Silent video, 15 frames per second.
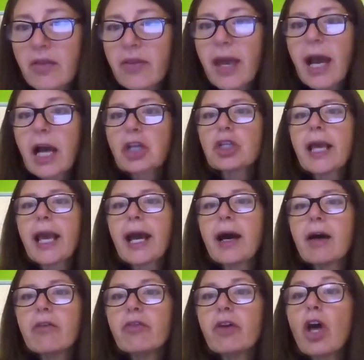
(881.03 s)
They actually
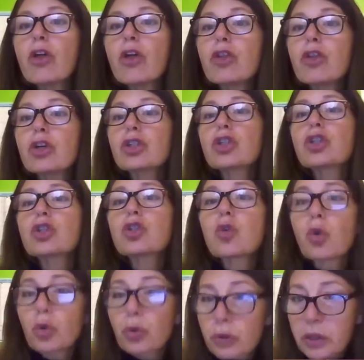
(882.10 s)
have the
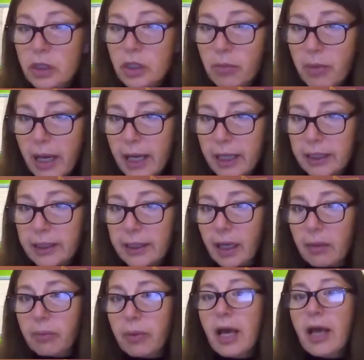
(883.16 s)
story to back it
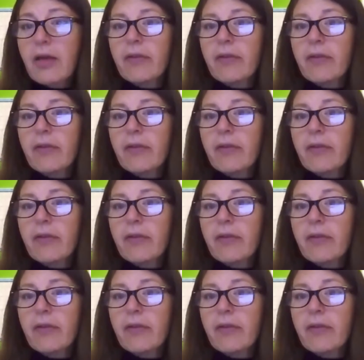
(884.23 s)
up.